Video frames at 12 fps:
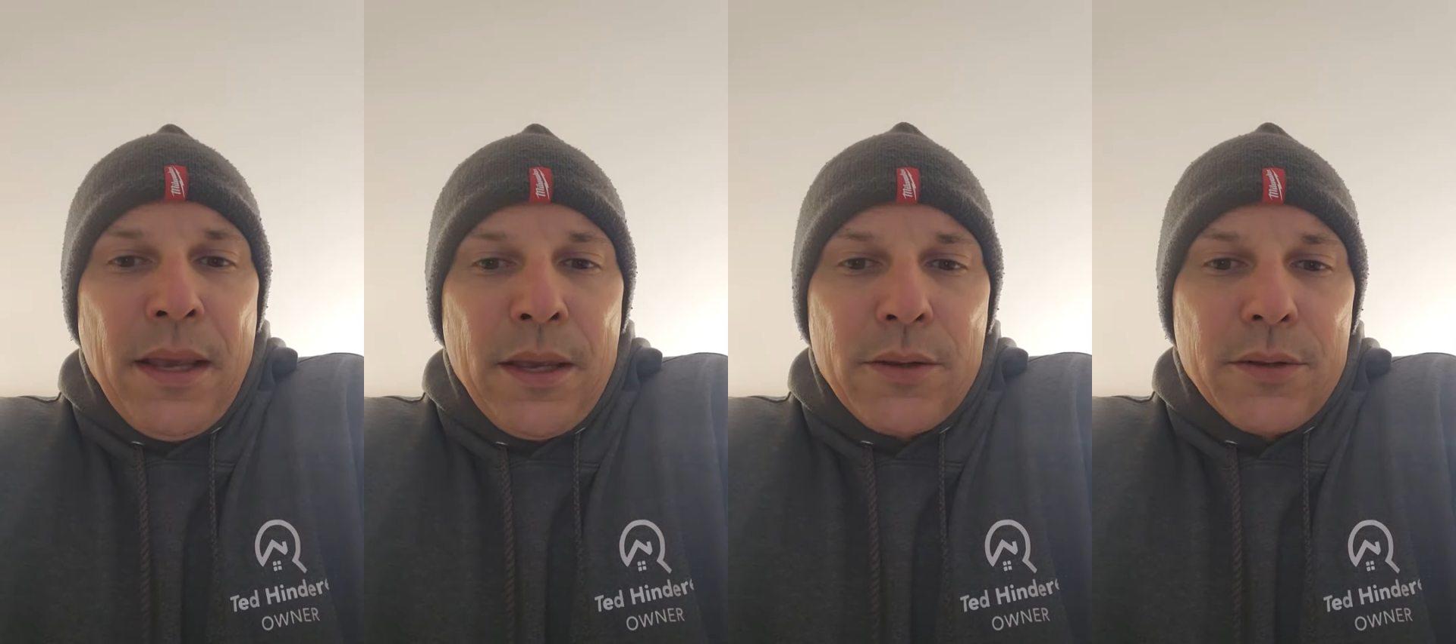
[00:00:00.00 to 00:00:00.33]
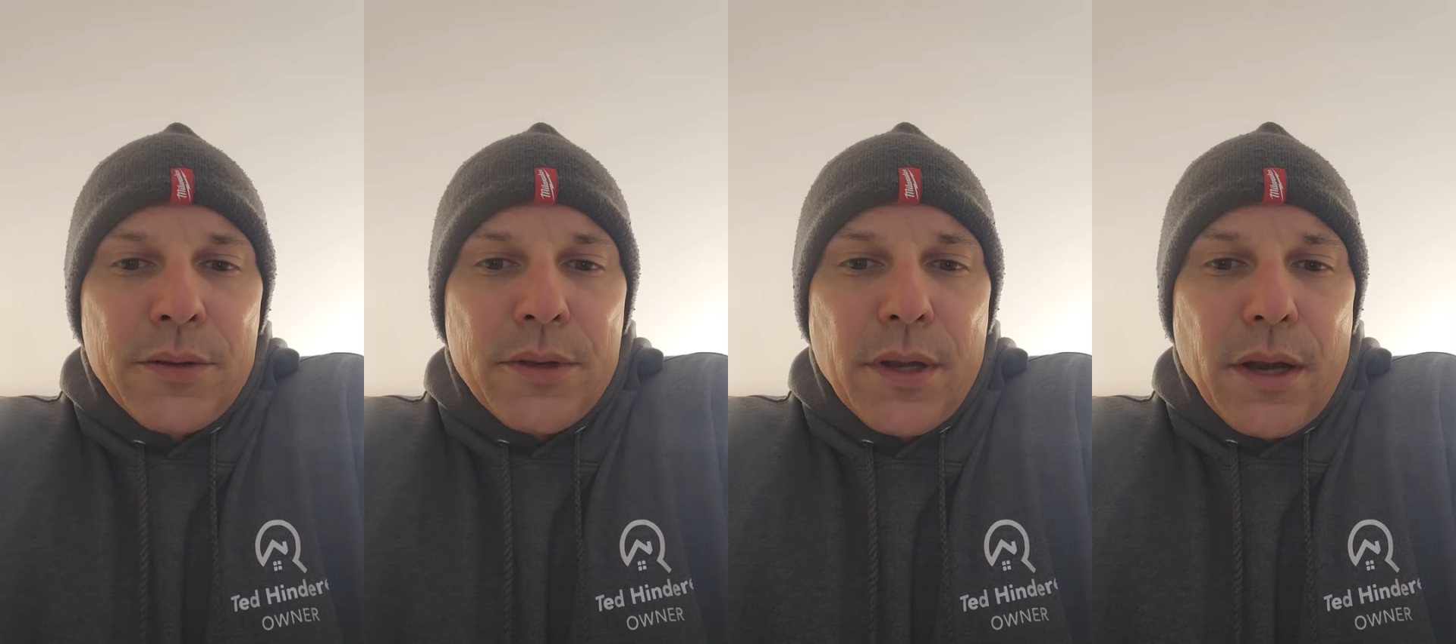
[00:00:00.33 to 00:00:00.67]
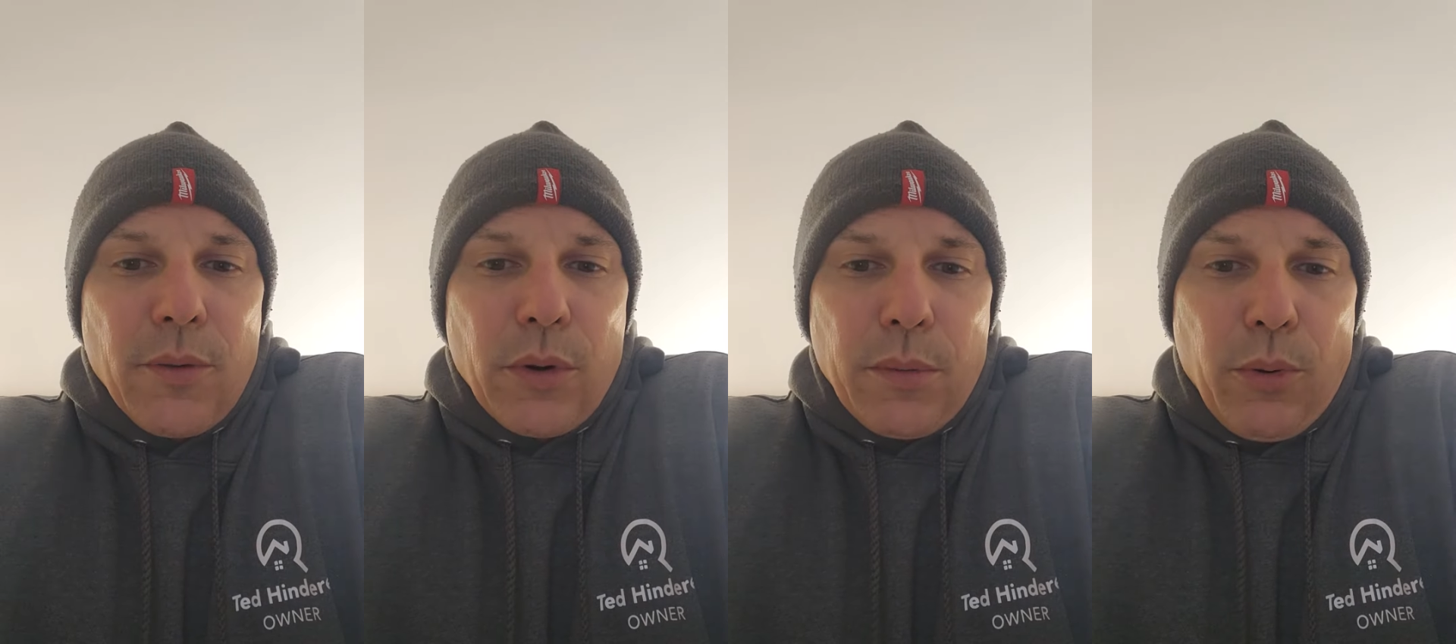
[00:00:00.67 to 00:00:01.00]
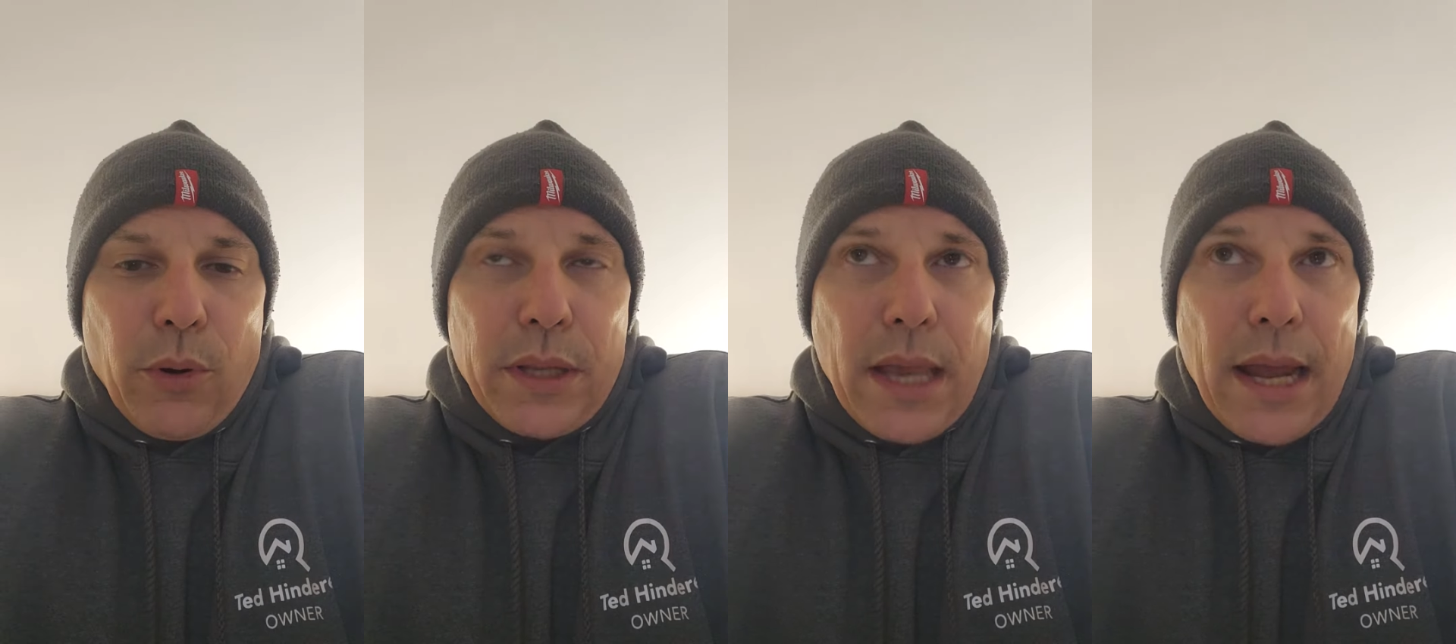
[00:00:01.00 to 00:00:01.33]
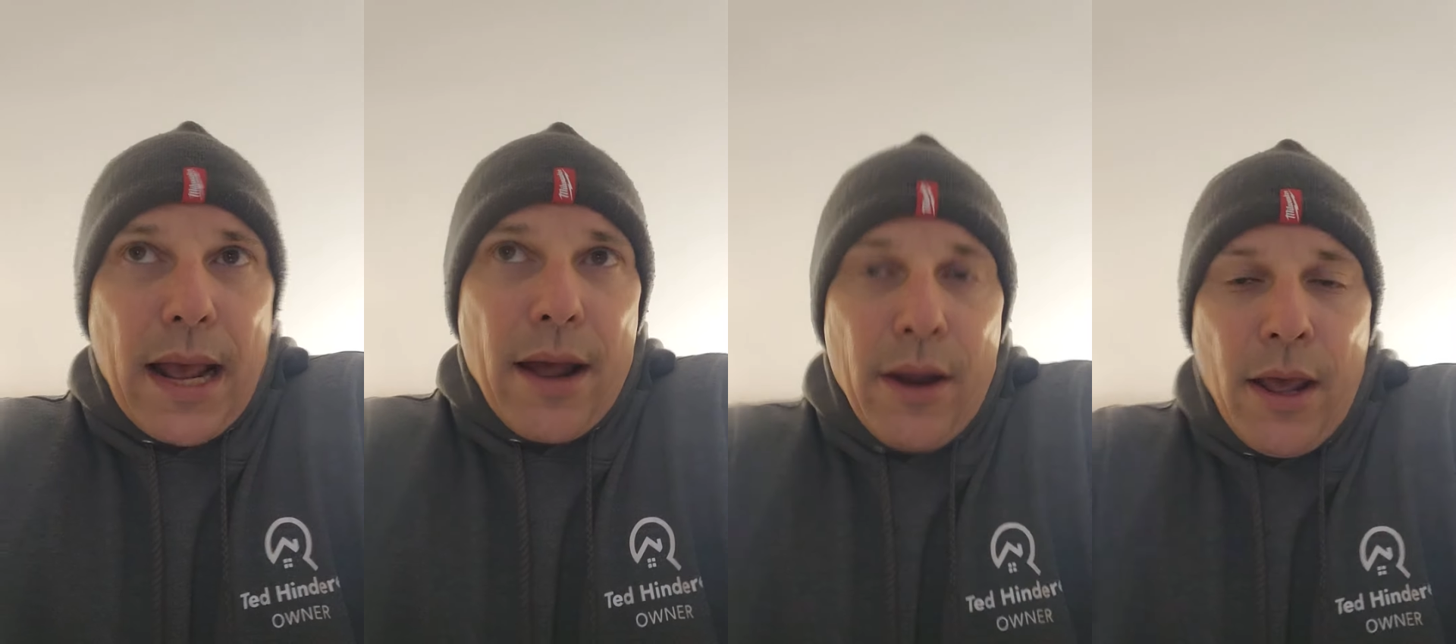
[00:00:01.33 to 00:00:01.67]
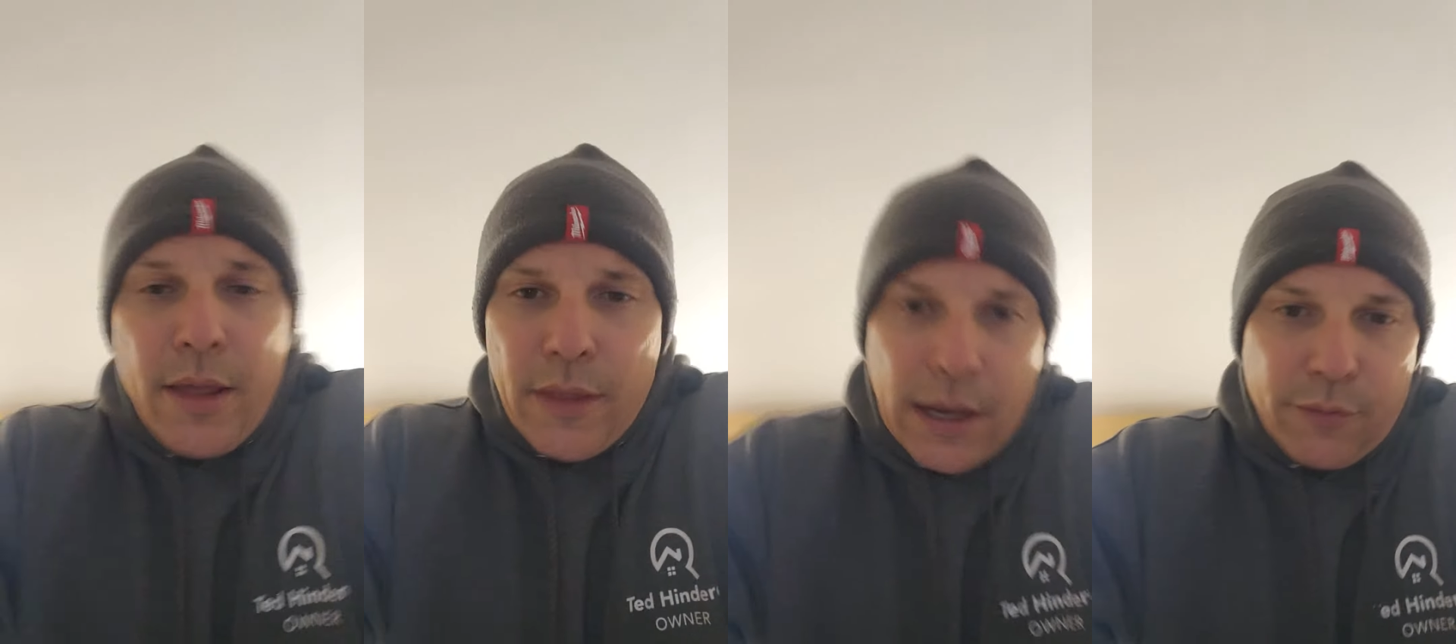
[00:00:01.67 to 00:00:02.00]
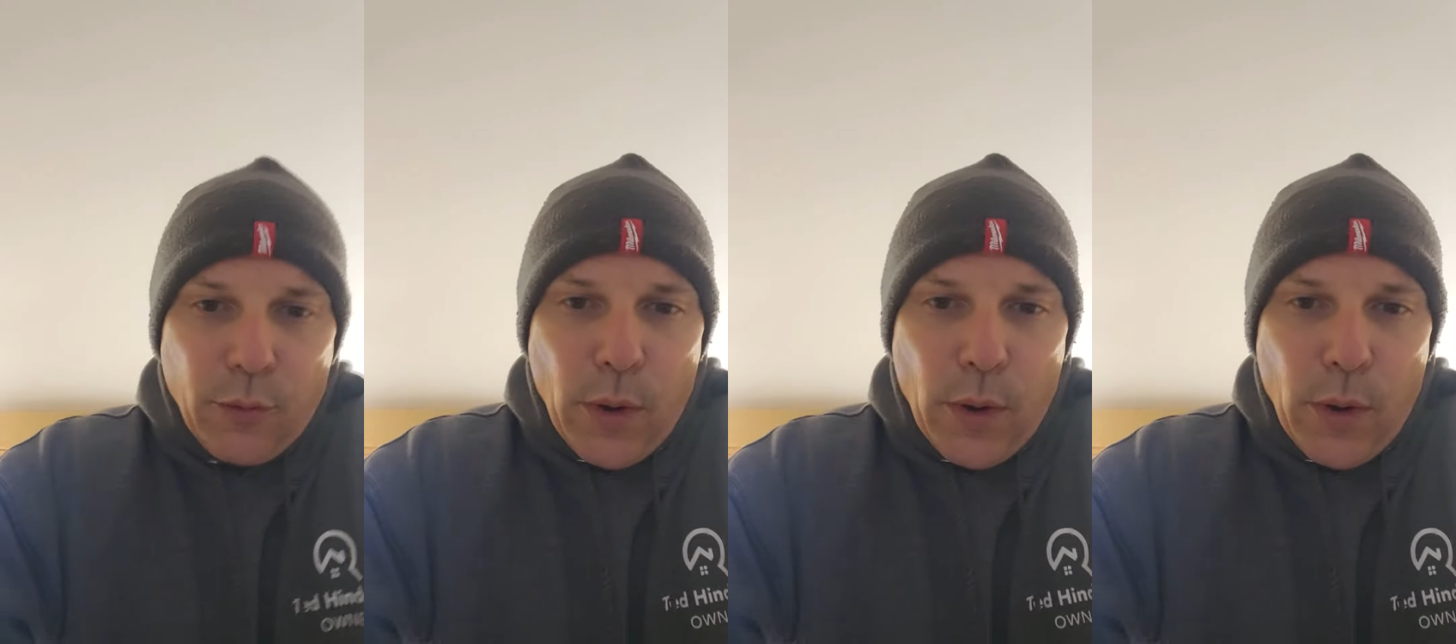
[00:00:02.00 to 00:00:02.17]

just wanted to point that out. Thanks for